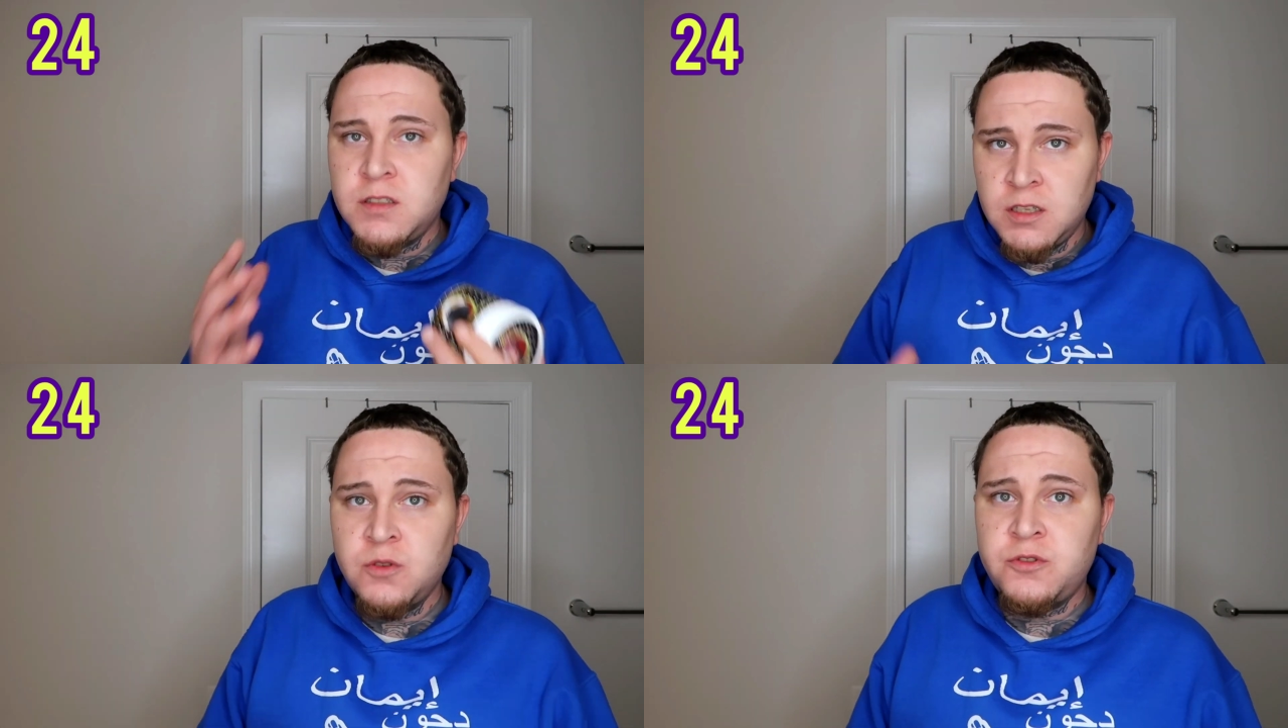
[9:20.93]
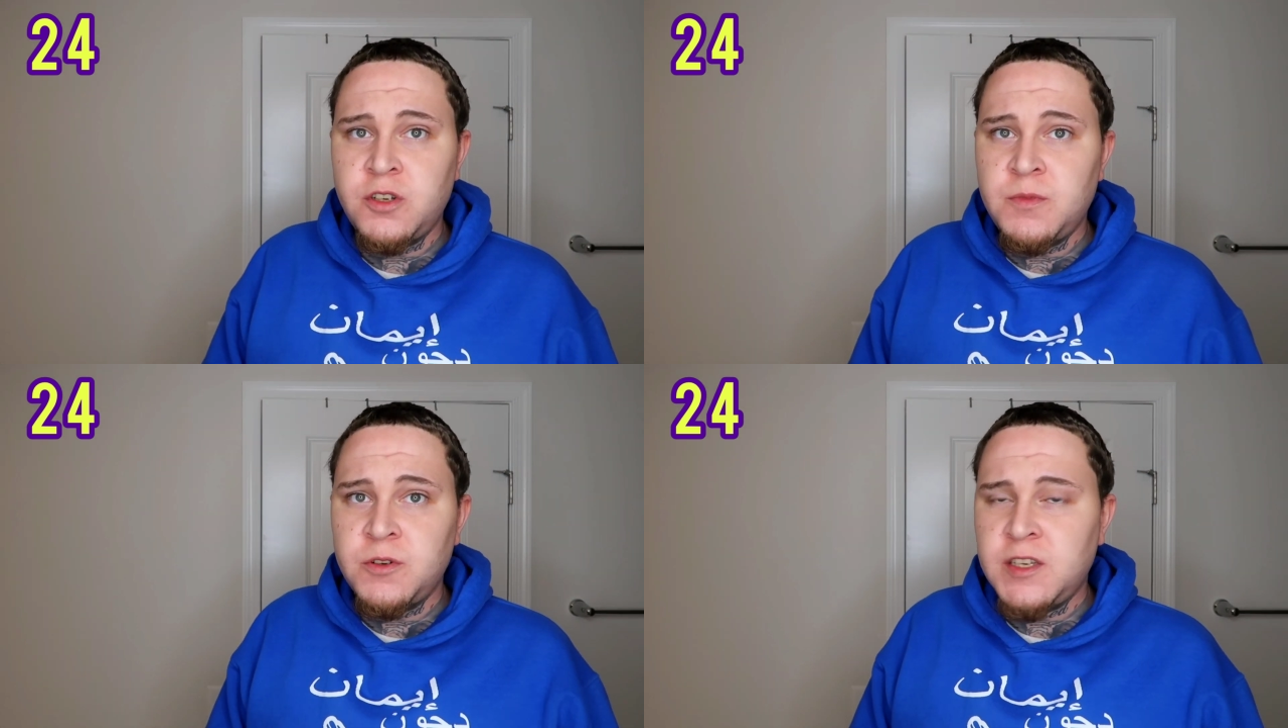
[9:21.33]
the goat
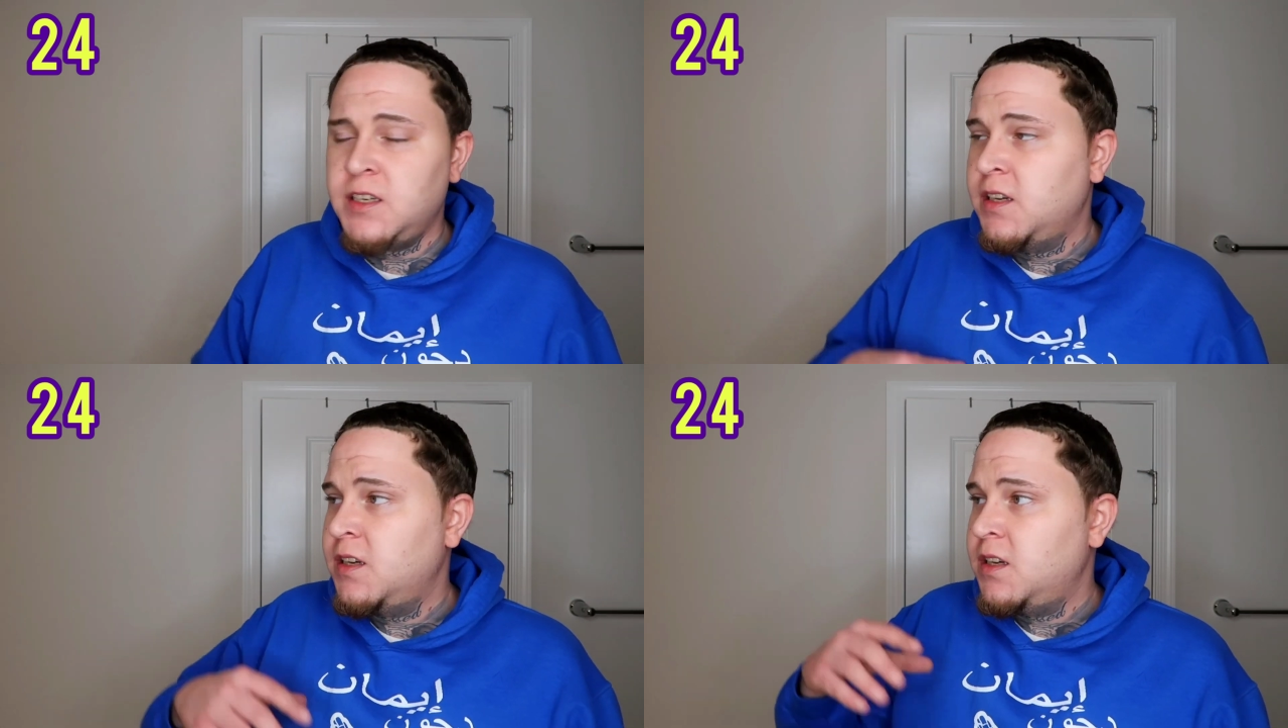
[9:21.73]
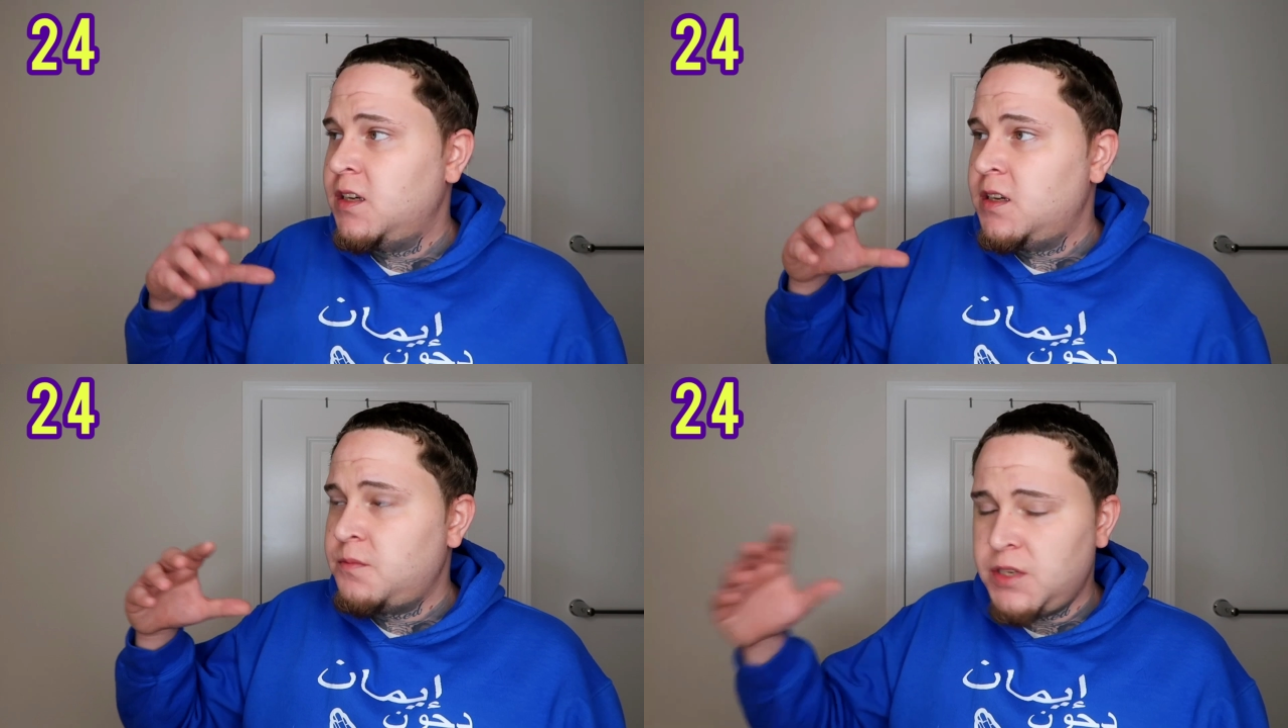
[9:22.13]
drip, okay?
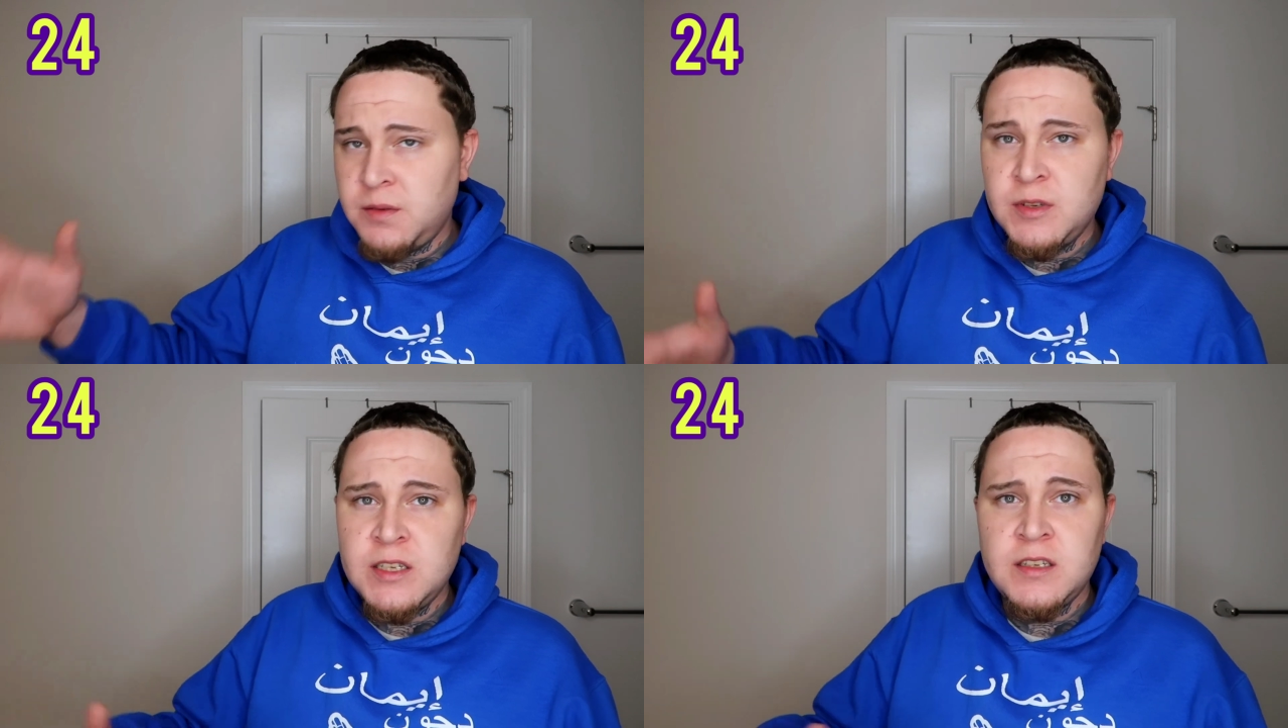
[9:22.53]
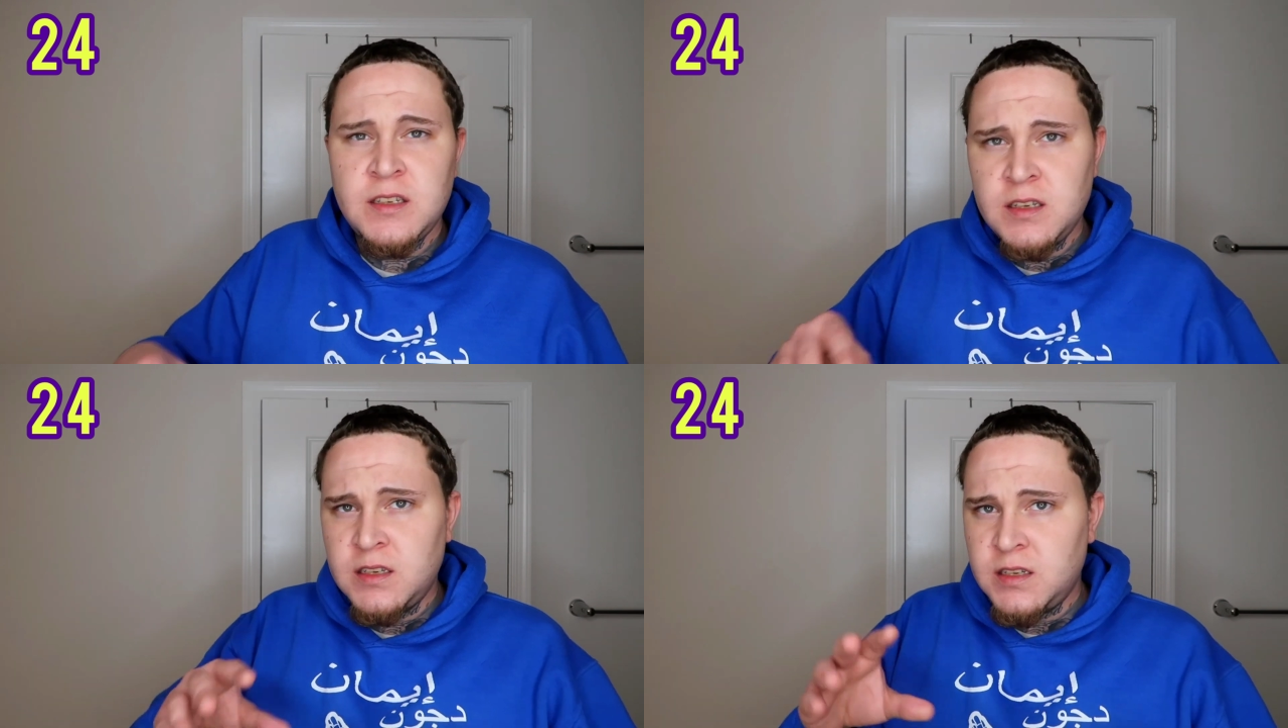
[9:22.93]
PB,